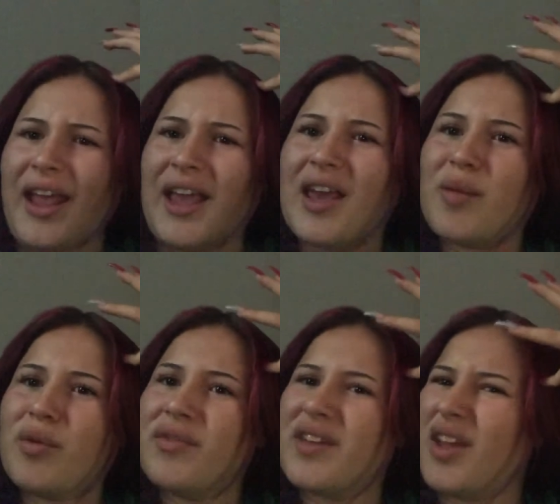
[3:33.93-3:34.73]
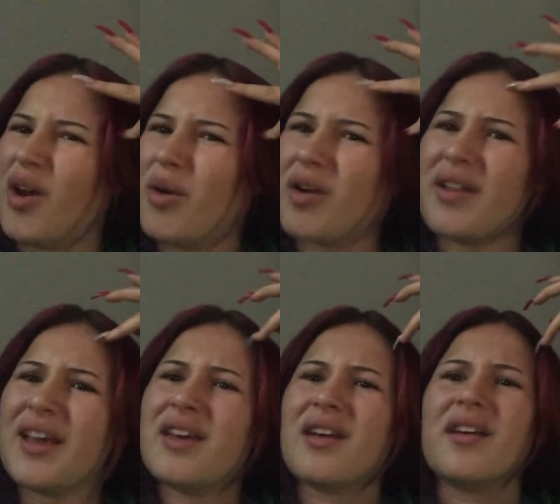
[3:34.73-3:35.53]
animal video or
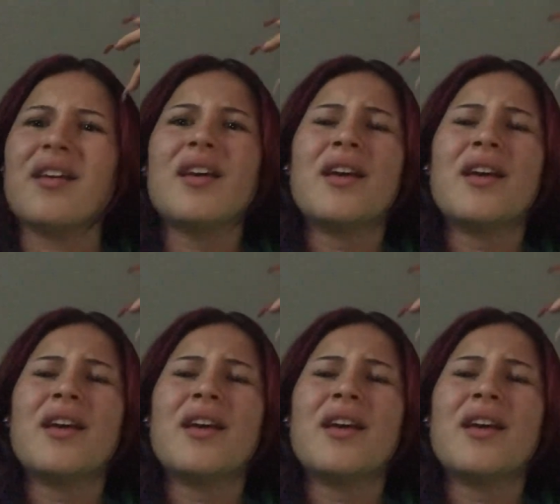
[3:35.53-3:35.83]
like a